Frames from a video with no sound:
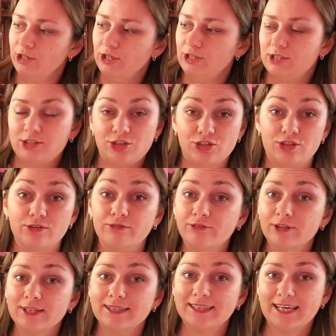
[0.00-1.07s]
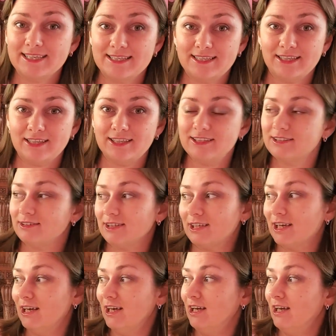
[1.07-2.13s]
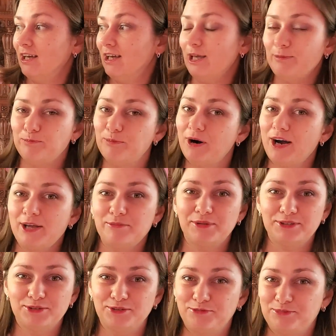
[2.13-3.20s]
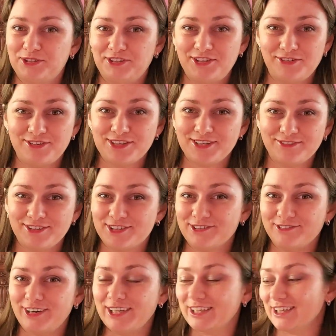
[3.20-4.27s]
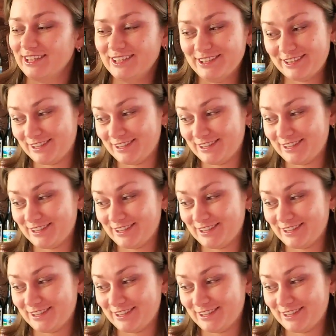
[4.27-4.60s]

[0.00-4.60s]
it's just a fantastic. It's like a Bible of Borschivs'ka Vyshyvanka.